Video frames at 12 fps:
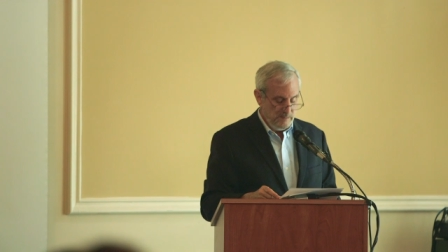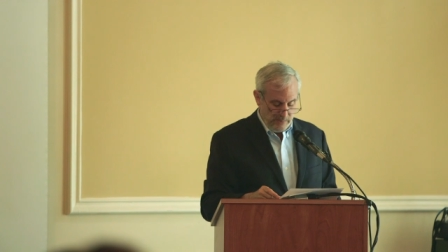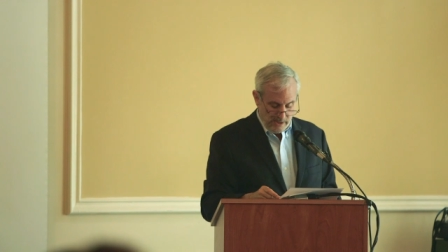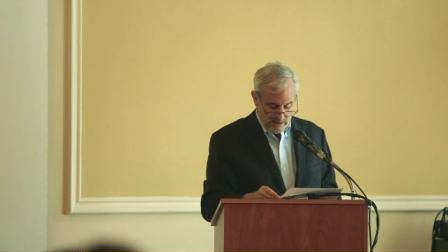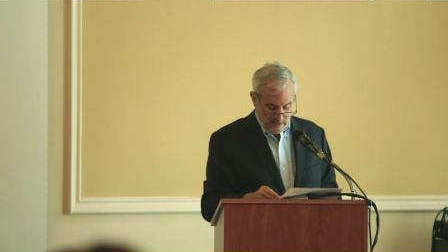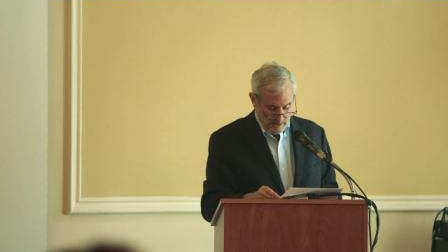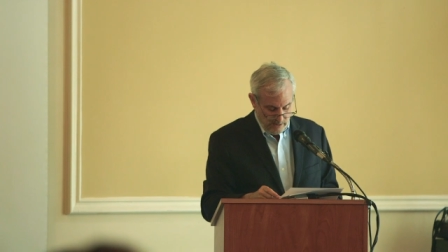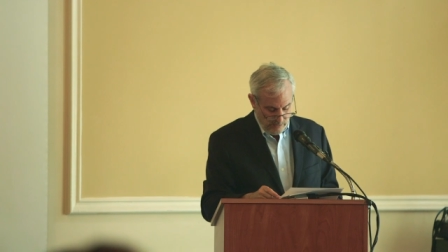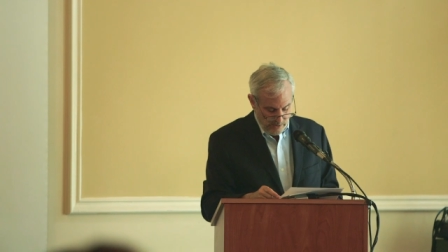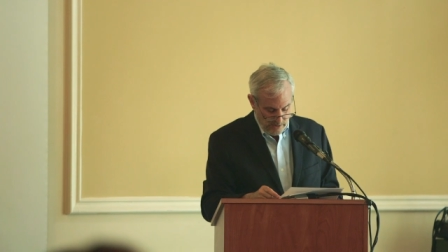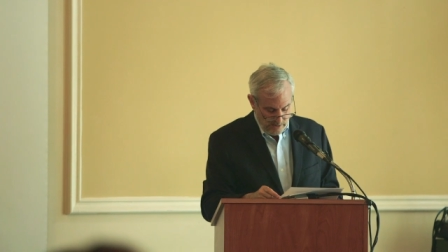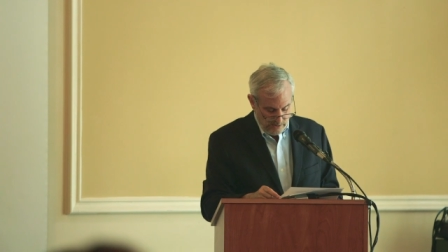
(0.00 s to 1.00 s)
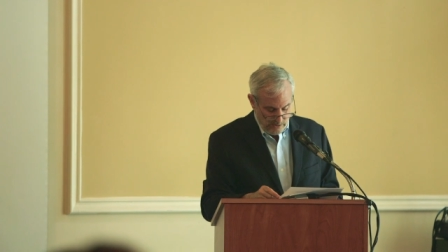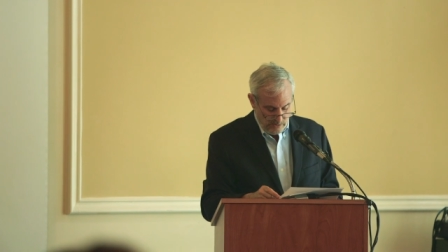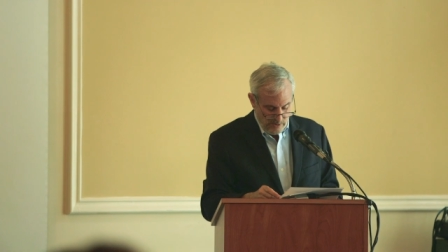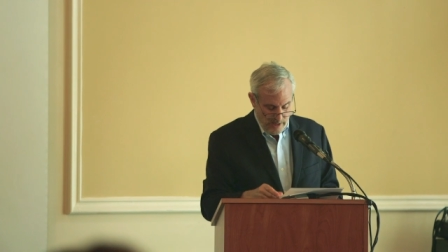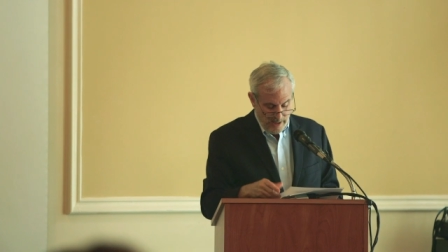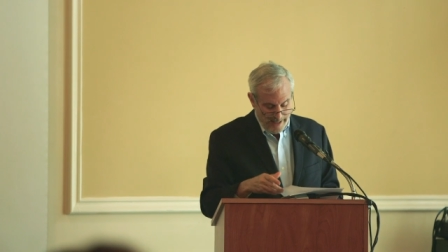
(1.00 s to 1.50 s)
in place there really
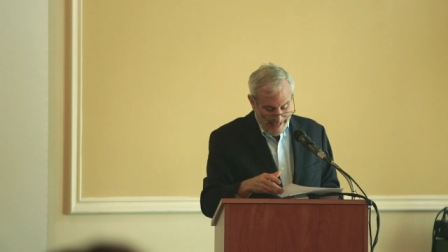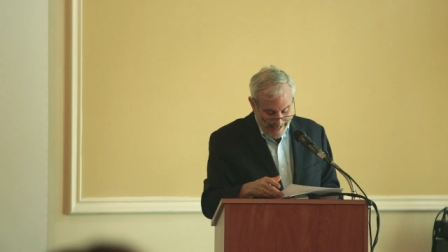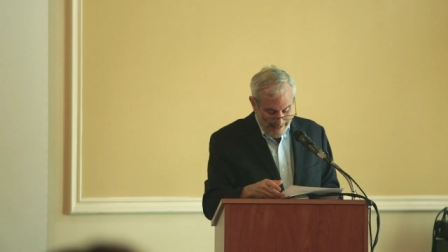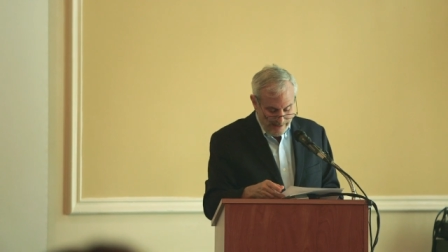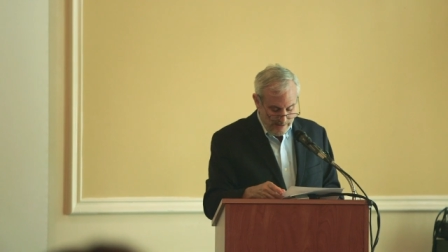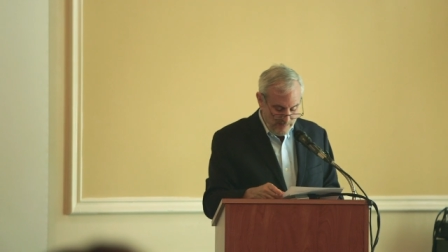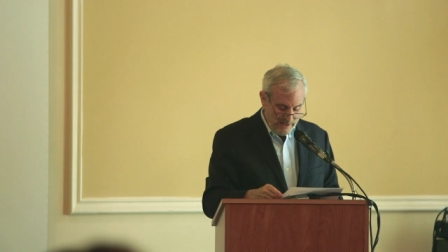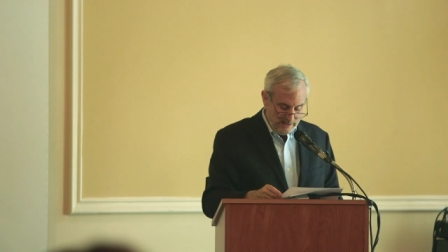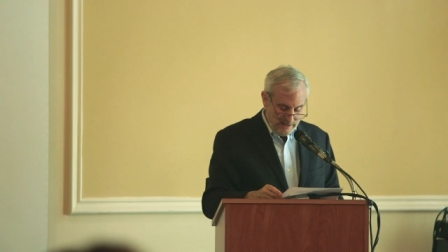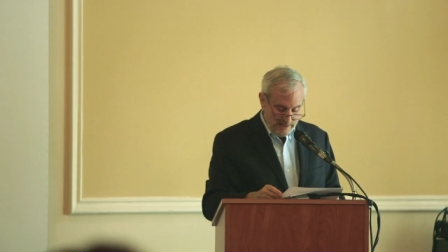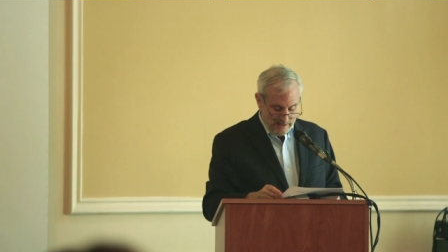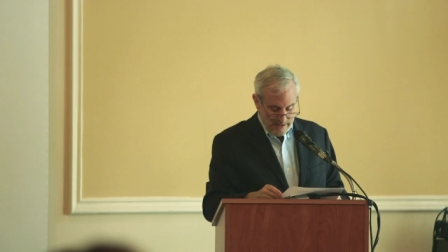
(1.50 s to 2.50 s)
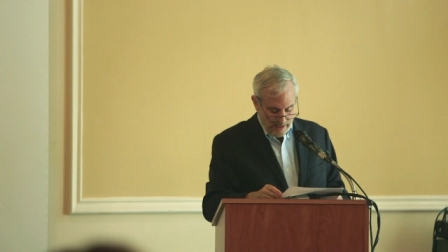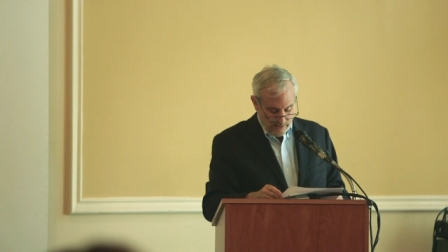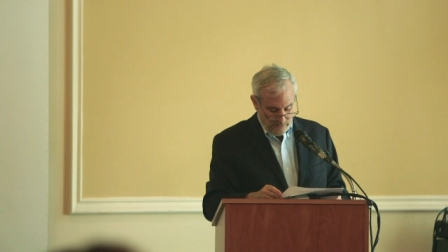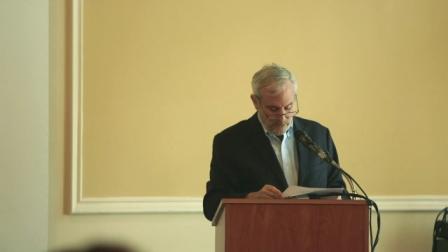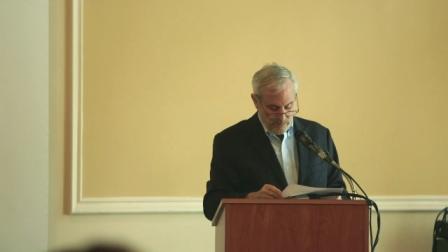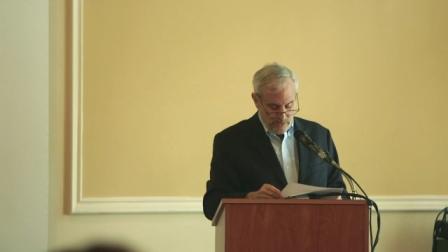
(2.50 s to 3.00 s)
to end, be a
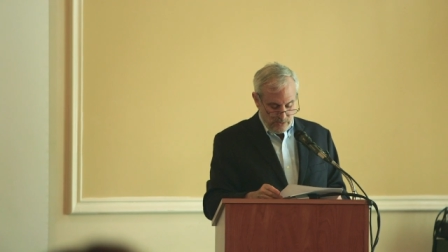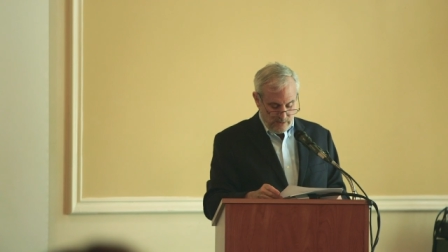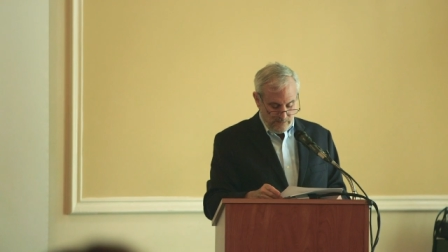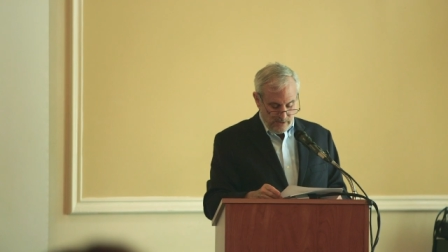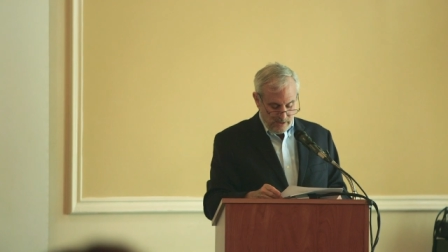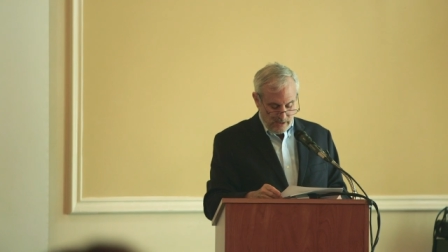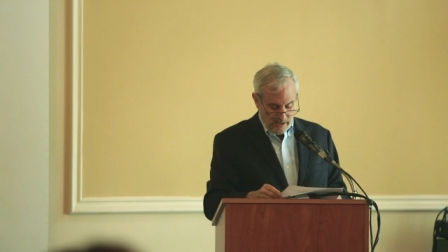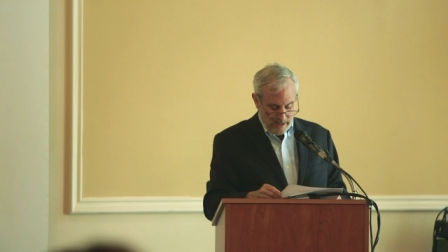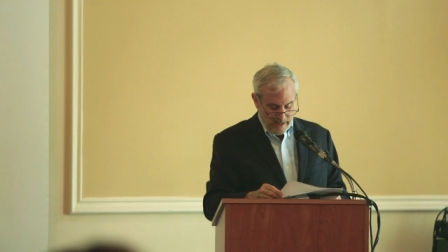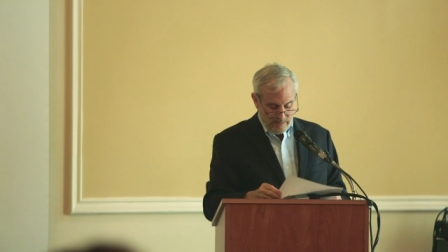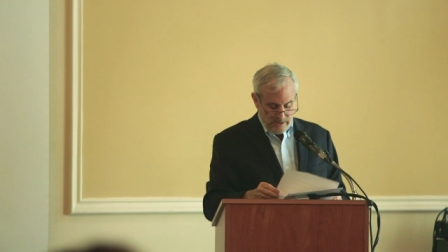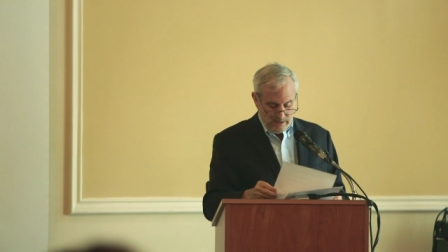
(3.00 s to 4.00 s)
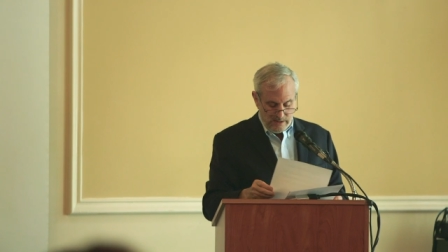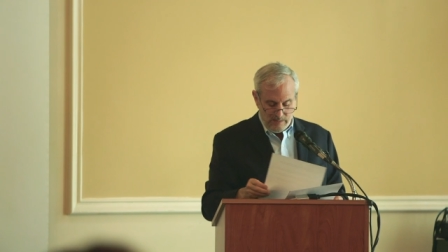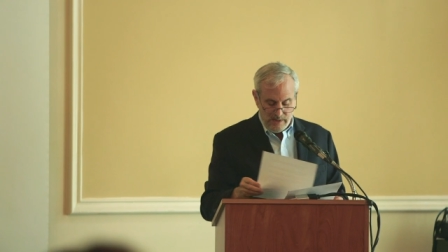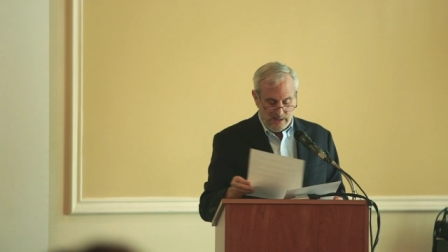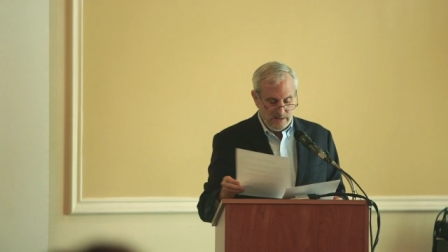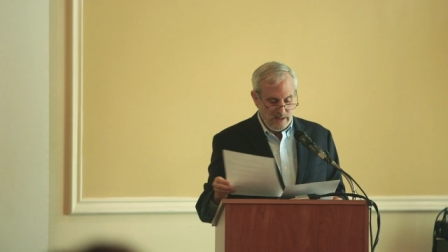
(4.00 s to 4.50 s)
disincentive for abusive claims and to
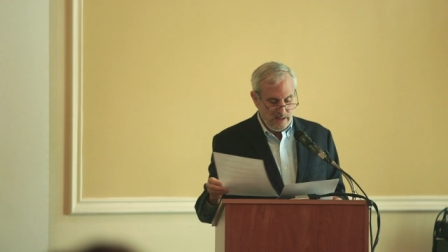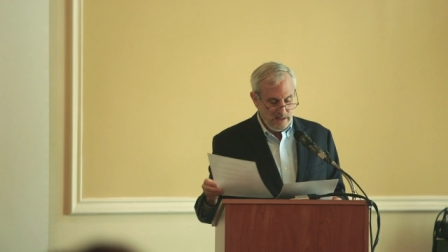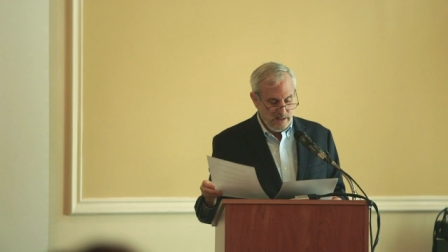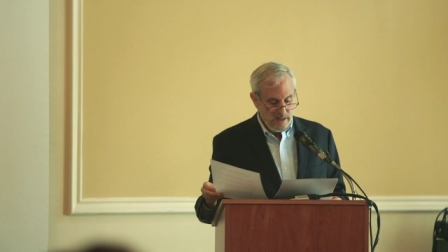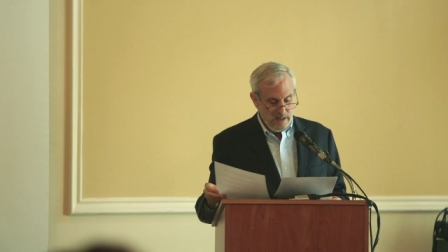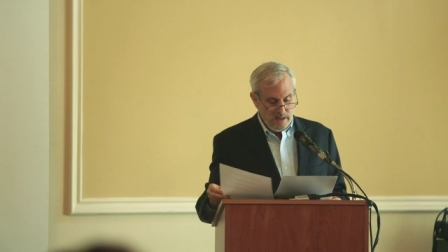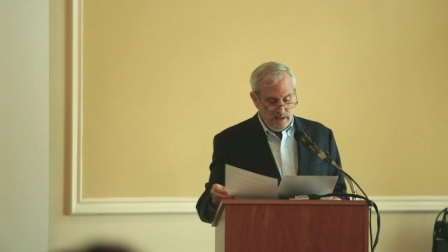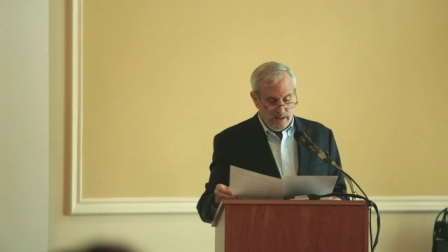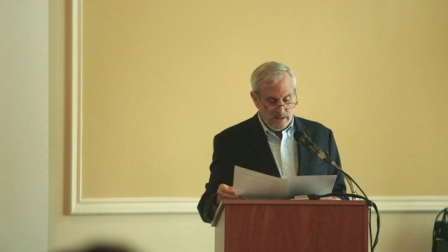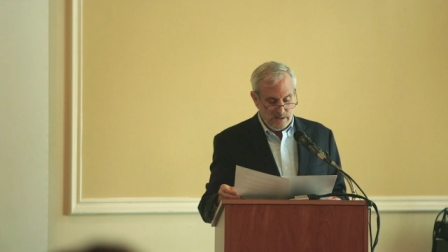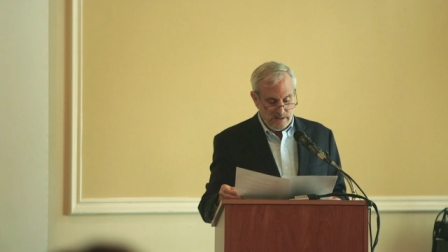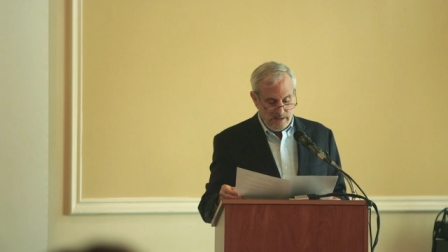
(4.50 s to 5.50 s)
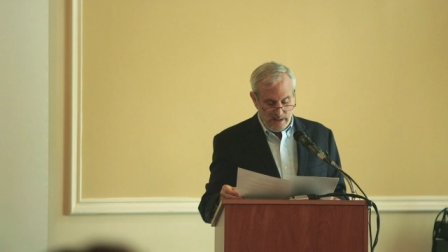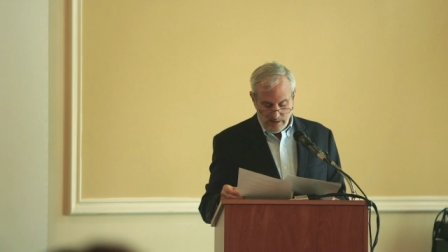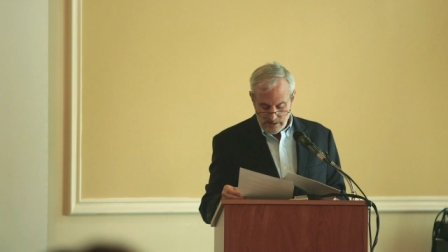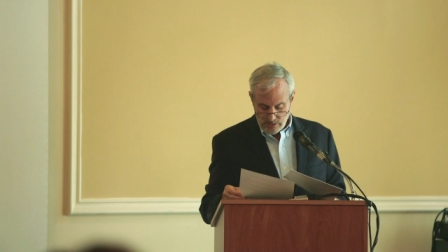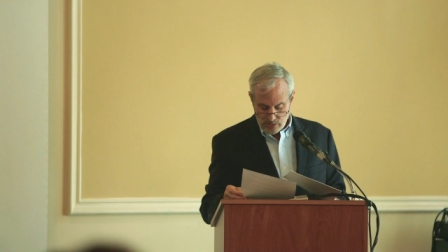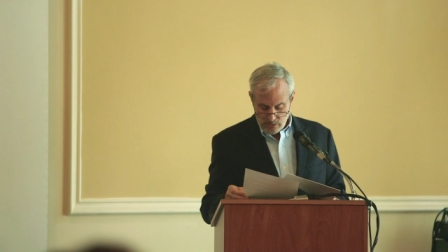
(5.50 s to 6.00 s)
maintain uh,
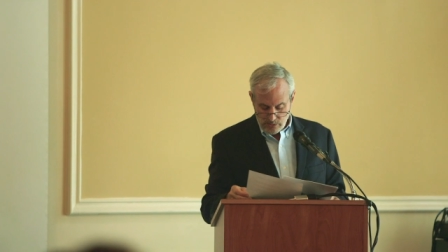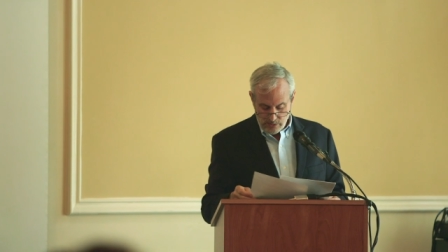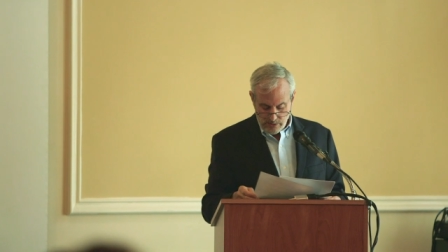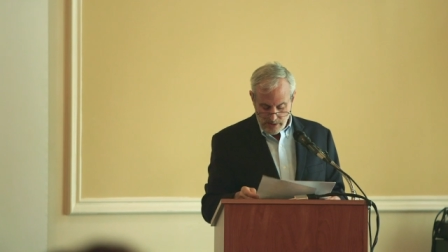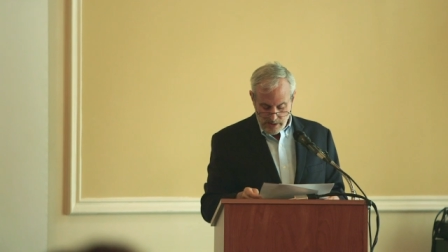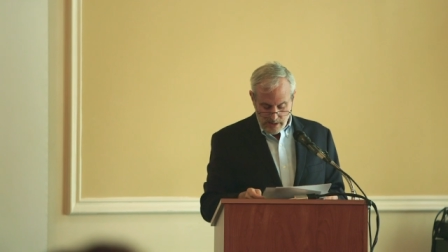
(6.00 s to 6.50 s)
state control